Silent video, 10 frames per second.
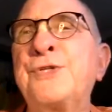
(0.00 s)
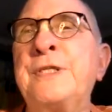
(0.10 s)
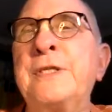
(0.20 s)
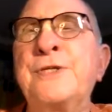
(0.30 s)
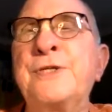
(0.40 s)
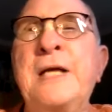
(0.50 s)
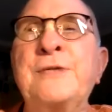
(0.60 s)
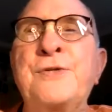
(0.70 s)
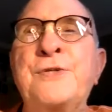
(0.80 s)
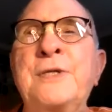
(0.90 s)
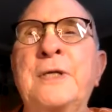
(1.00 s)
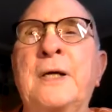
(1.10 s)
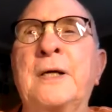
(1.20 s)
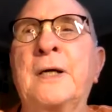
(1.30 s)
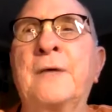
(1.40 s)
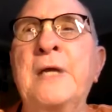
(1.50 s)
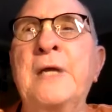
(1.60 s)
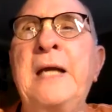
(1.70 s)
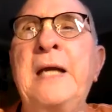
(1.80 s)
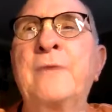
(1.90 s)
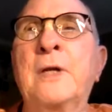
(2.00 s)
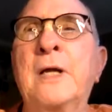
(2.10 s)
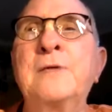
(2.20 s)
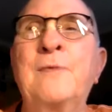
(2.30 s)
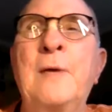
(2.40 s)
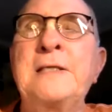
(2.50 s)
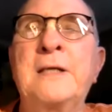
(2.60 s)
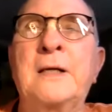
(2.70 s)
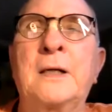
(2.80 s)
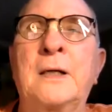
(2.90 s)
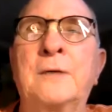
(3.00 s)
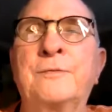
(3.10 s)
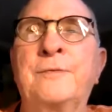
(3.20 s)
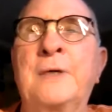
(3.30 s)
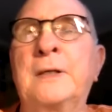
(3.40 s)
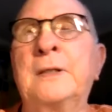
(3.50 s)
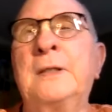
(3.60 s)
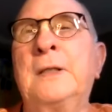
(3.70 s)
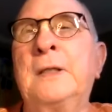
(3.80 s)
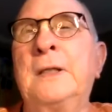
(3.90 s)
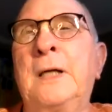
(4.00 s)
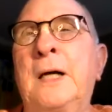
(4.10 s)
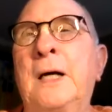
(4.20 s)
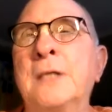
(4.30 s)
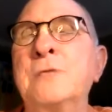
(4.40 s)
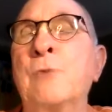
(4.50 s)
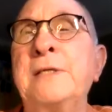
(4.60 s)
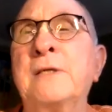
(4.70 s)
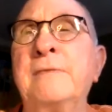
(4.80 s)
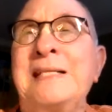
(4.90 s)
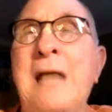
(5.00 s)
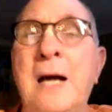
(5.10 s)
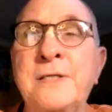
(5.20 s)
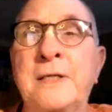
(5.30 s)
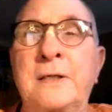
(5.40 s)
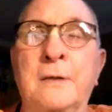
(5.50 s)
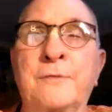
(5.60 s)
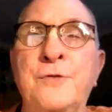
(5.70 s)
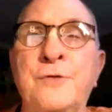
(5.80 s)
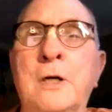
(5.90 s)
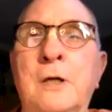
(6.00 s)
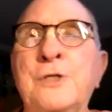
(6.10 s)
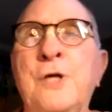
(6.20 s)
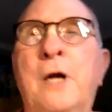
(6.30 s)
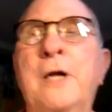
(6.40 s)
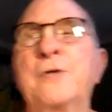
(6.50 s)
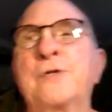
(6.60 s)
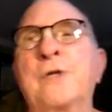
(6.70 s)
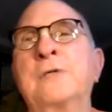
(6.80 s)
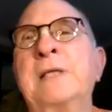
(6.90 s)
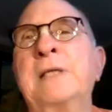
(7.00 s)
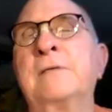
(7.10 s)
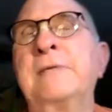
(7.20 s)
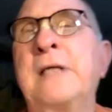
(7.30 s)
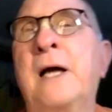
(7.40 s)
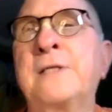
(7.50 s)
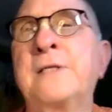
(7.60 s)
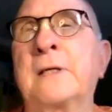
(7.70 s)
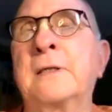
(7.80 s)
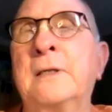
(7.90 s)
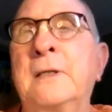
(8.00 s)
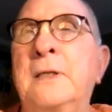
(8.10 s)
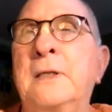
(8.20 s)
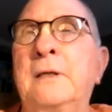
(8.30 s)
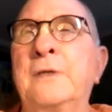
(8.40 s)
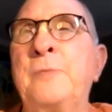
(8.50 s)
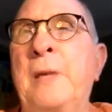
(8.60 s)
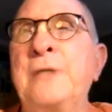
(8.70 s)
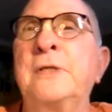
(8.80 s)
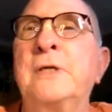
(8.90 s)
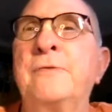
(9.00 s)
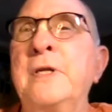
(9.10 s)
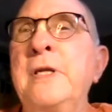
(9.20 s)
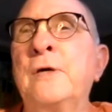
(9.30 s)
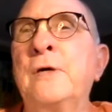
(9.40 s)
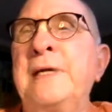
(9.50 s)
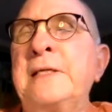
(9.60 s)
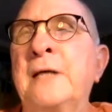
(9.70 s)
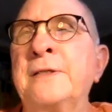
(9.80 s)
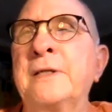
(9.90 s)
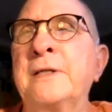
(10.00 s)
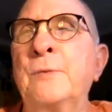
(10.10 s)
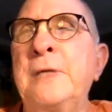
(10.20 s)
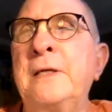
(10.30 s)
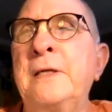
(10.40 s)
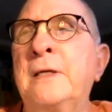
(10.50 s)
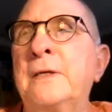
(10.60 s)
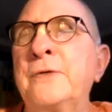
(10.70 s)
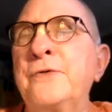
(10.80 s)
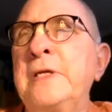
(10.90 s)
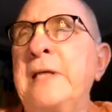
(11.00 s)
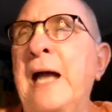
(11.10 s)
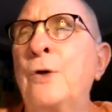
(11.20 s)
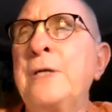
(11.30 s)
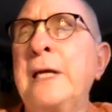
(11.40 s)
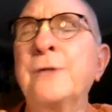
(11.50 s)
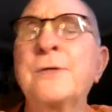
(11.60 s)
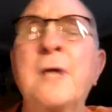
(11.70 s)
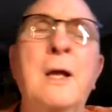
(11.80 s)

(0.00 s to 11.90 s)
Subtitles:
in the sense of the Kevala Advaita of Advaita Vedanta, of Shankaracharya's Advaita Vedanta, especially of the Neo-Vedanta that we see nowadays.